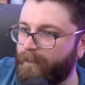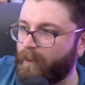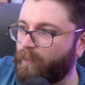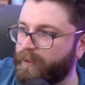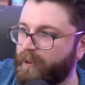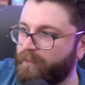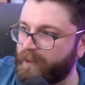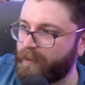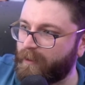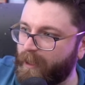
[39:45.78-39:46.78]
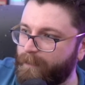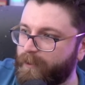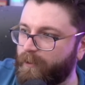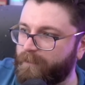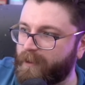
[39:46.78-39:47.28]
Once you've seen the
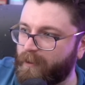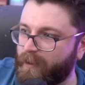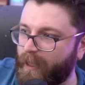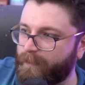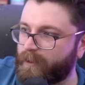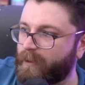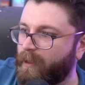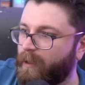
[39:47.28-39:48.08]
depths, you've seen the depths.